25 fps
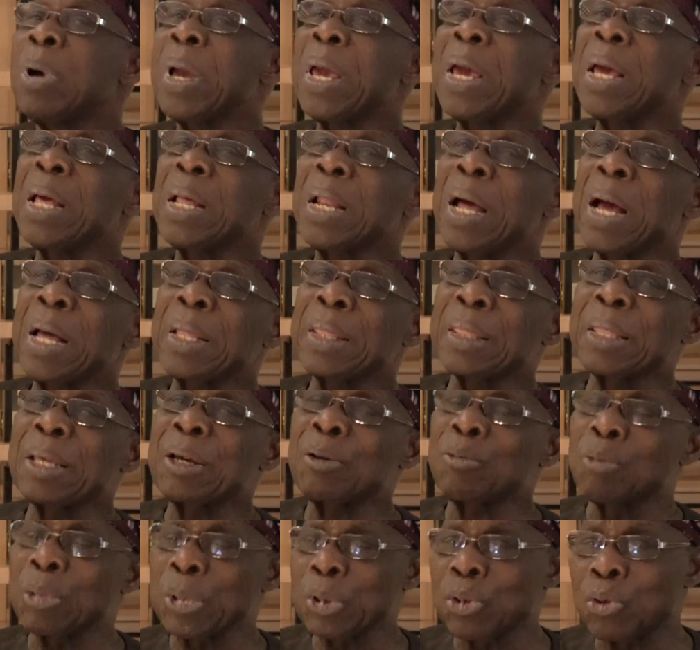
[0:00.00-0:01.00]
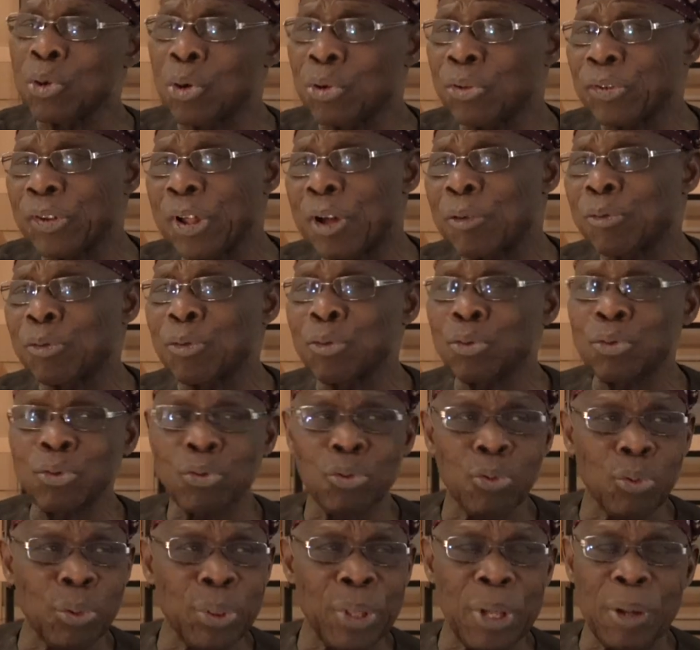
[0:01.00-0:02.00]
I think we just have to
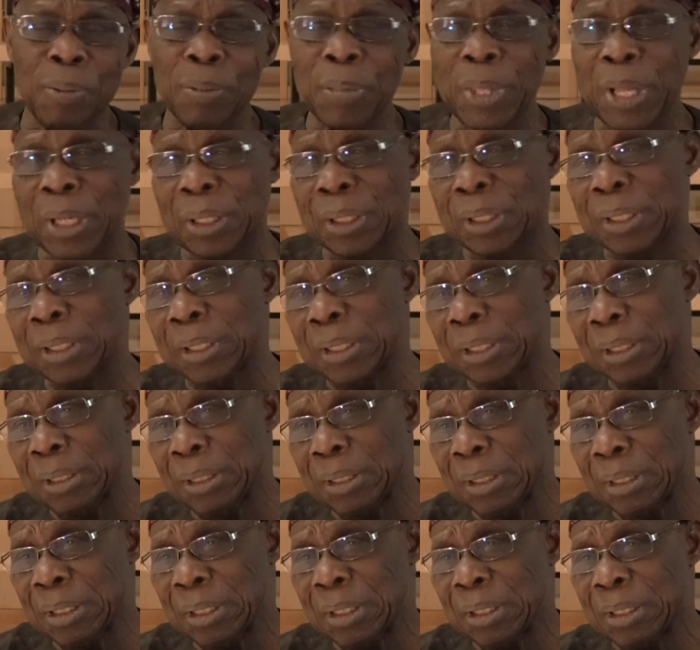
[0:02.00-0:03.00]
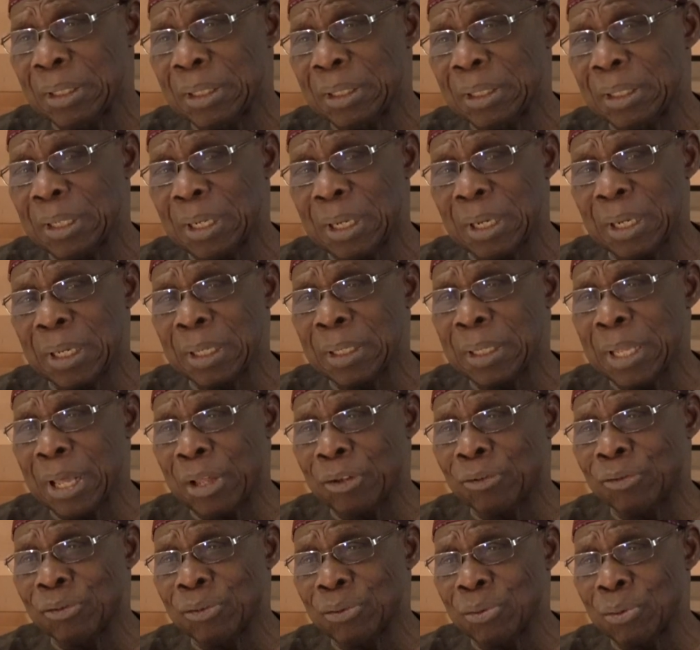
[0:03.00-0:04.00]
show them that
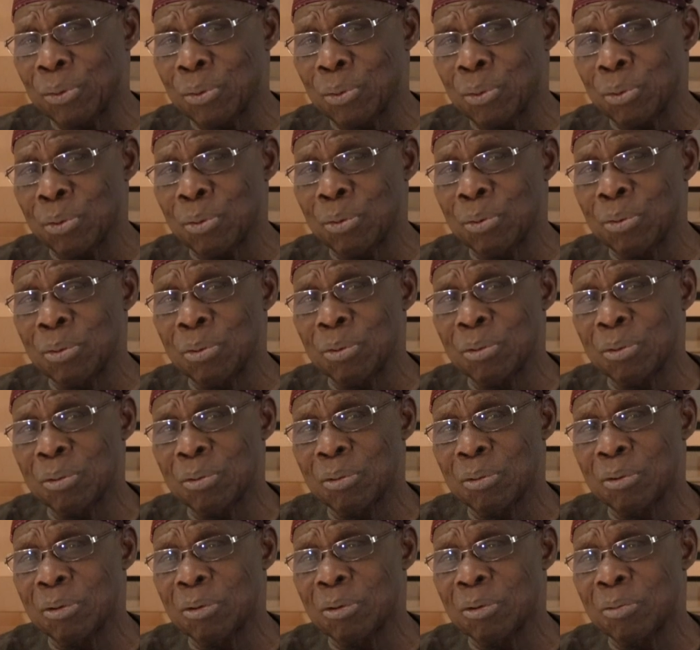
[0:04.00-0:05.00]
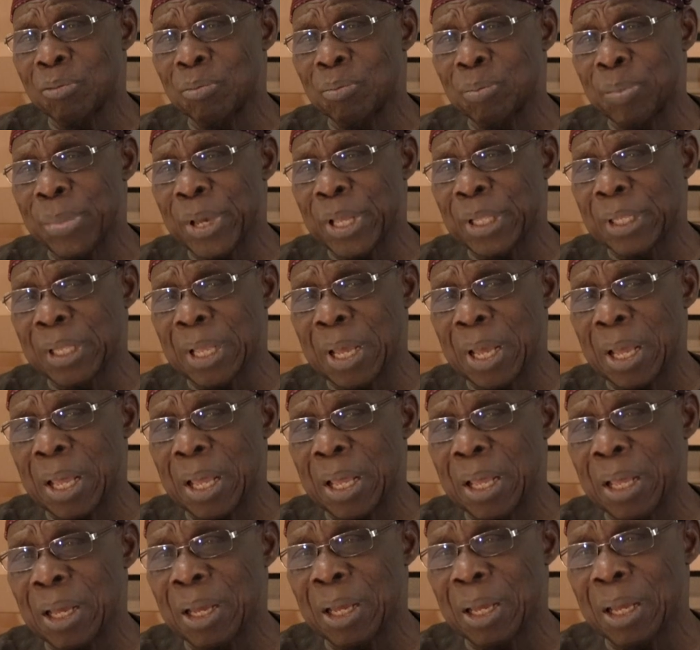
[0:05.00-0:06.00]
there's no
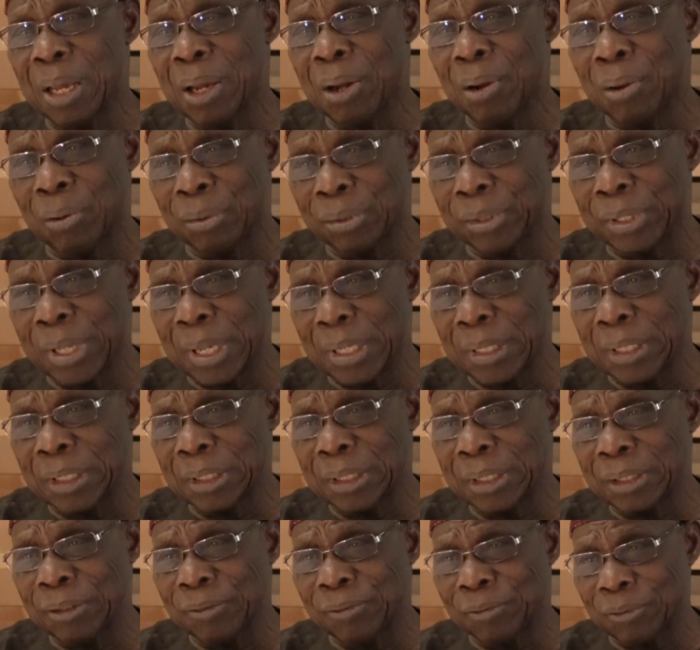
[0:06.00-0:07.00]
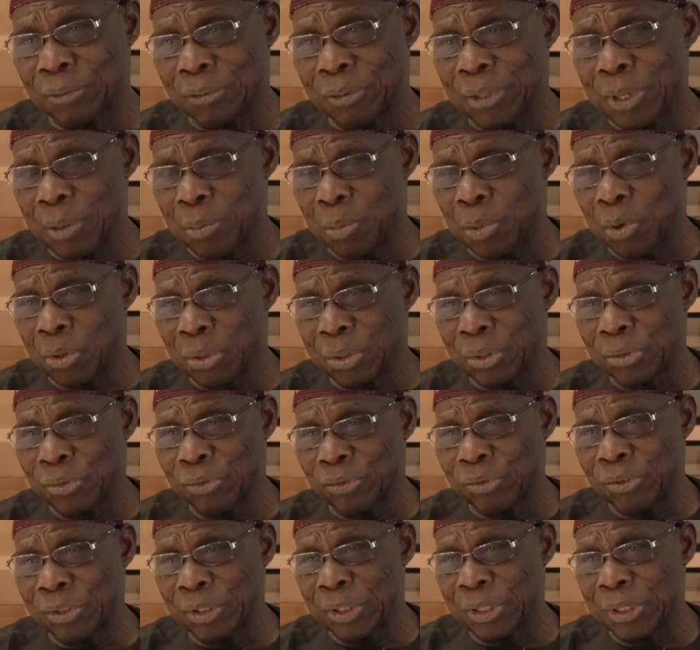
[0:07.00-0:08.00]
better alternative to
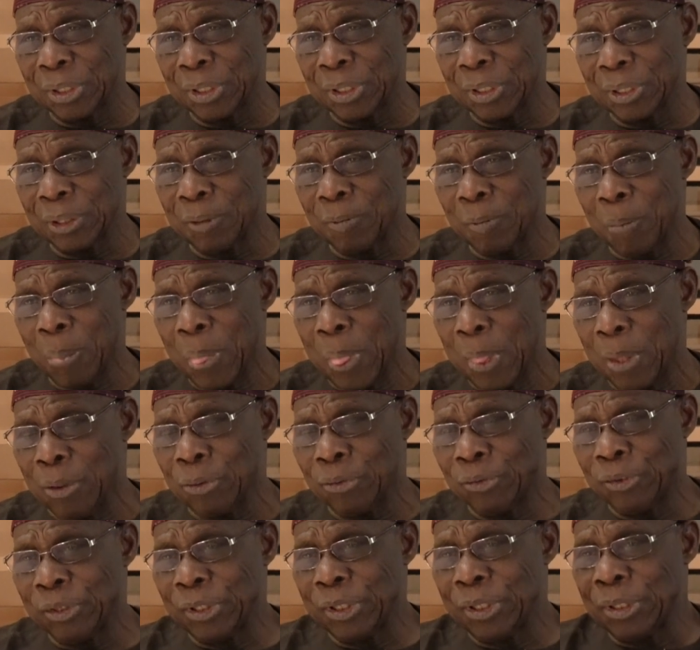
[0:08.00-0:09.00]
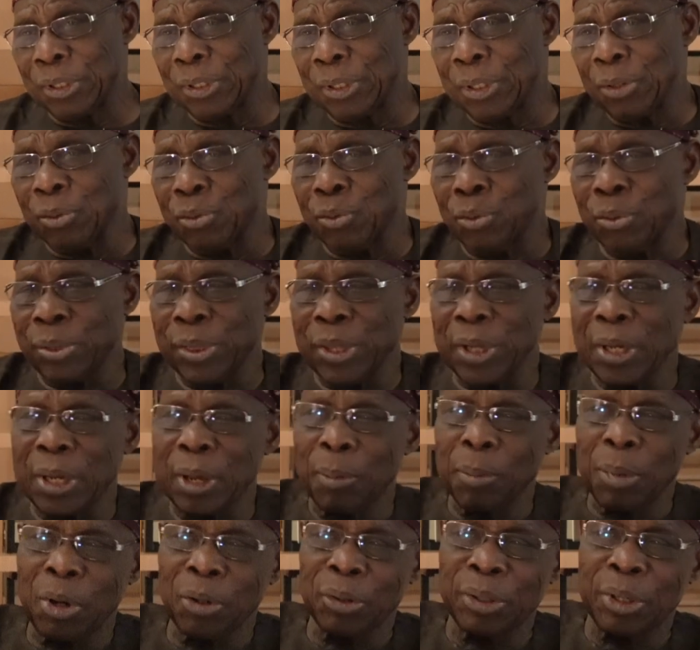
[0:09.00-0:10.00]
democracy. You see, the good thing
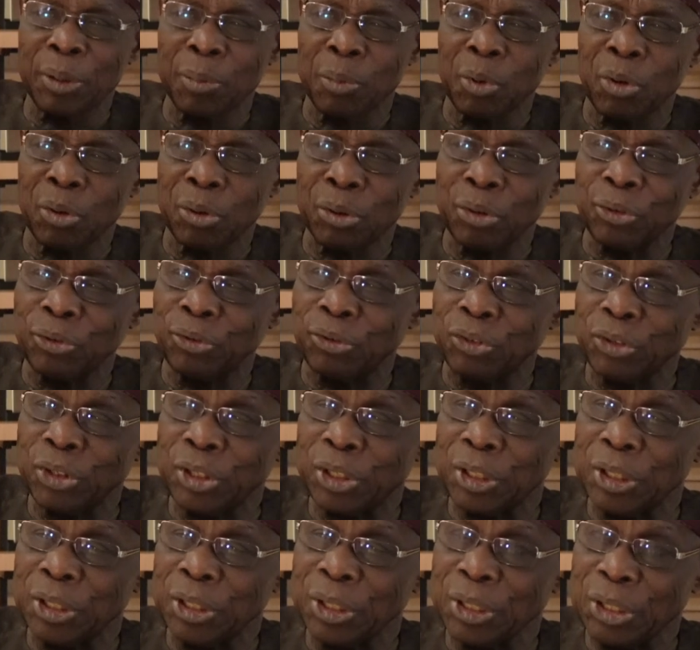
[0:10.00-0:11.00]
about democracy